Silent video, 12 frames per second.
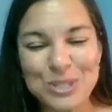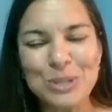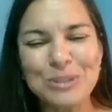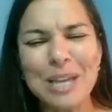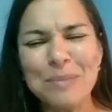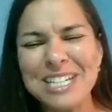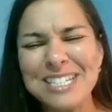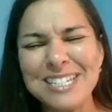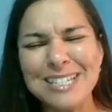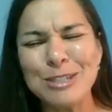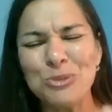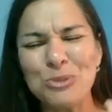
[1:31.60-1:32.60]
So, let me
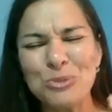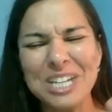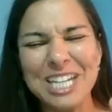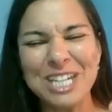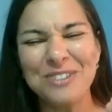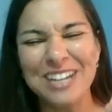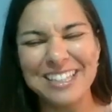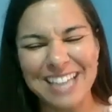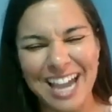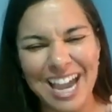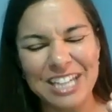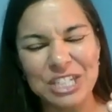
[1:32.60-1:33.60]
just reiterate
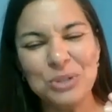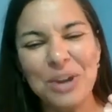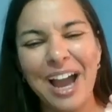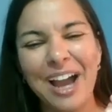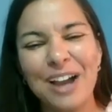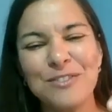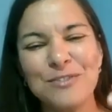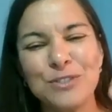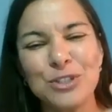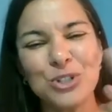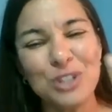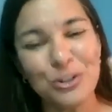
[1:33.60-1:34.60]
that you have
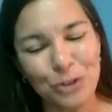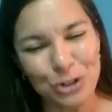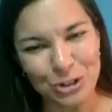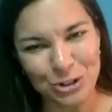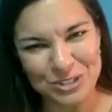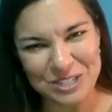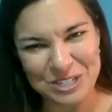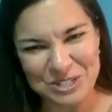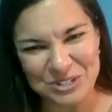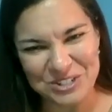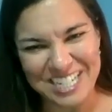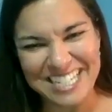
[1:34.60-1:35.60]
two different nursing
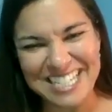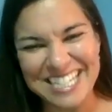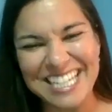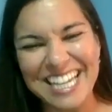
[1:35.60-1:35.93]
degrees,